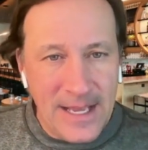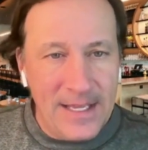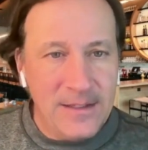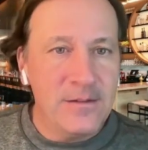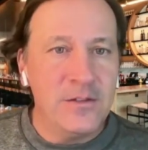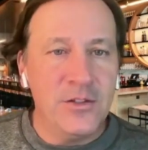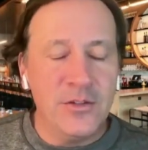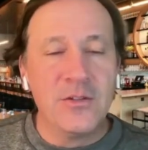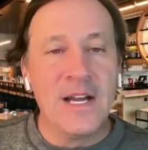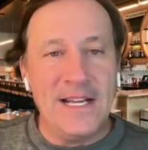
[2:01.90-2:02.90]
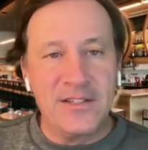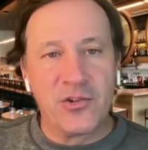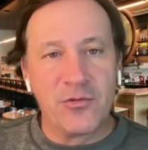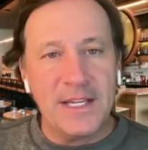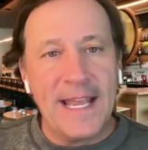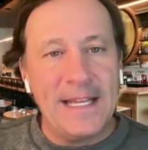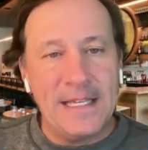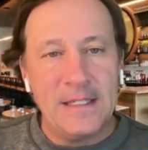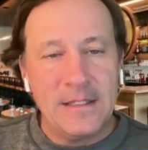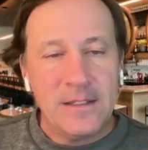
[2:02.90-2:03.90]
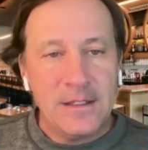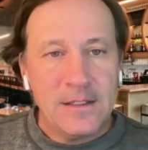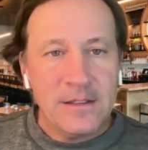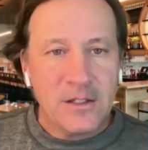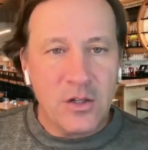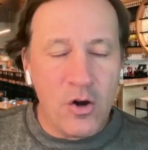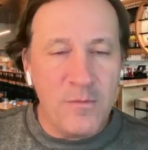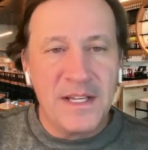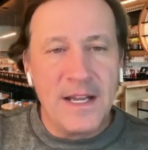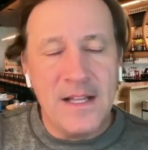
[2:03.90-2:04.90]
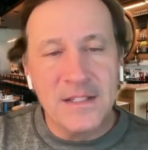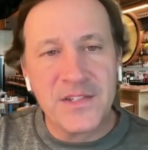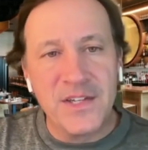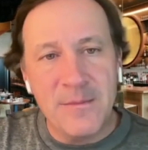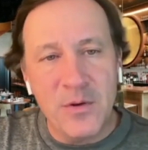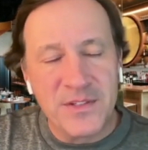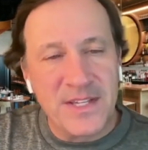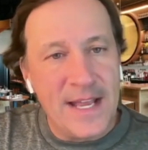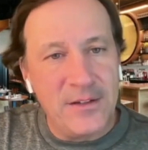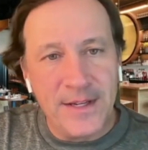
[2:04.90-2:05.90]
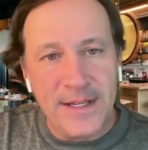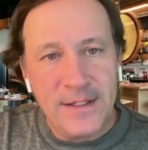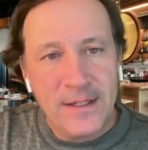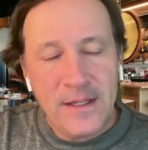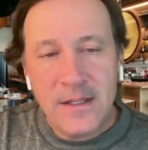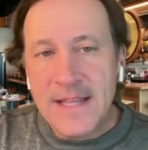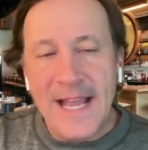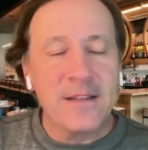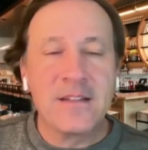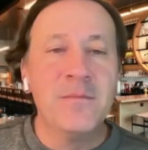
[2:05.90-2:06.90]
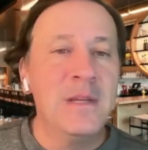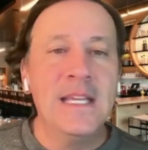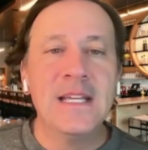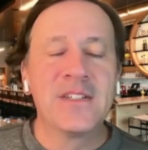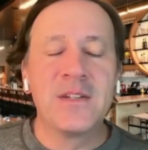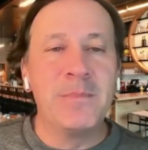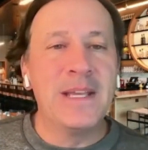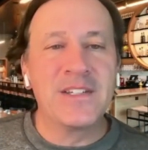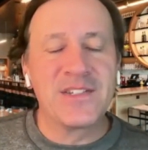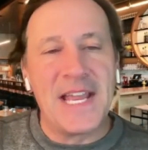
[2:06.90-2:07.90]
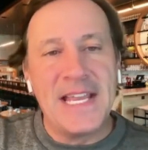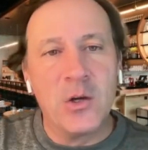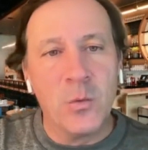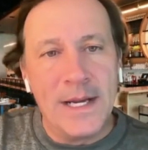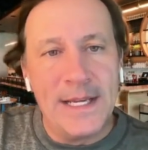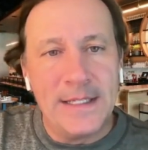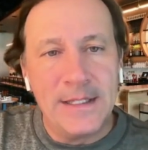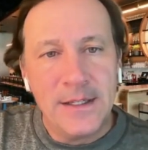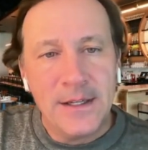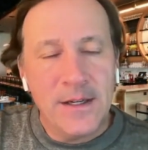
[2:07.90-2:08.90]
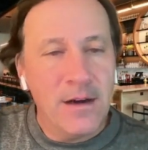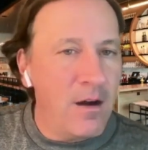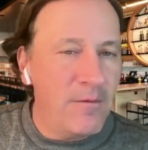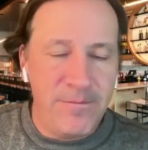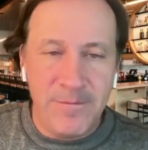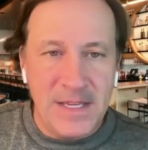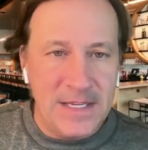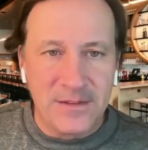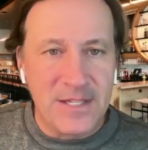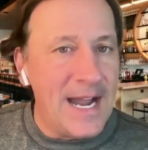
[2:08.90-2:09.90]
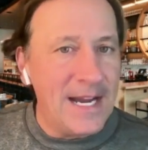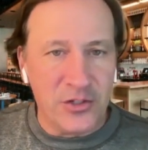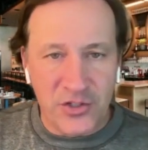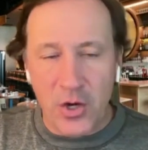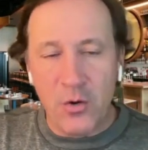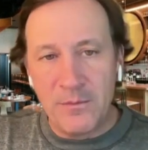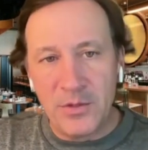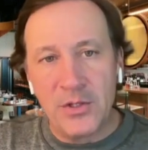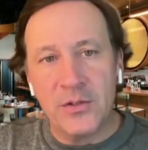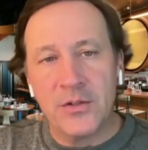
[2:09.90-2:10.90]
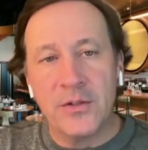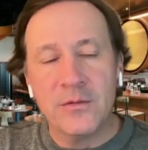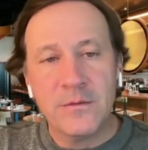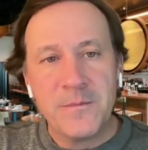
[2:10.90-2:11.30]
that you guys created, Coleman Coliseum on Saturday. That, to me, is the biggest takeaway of the entire show I'm going to do.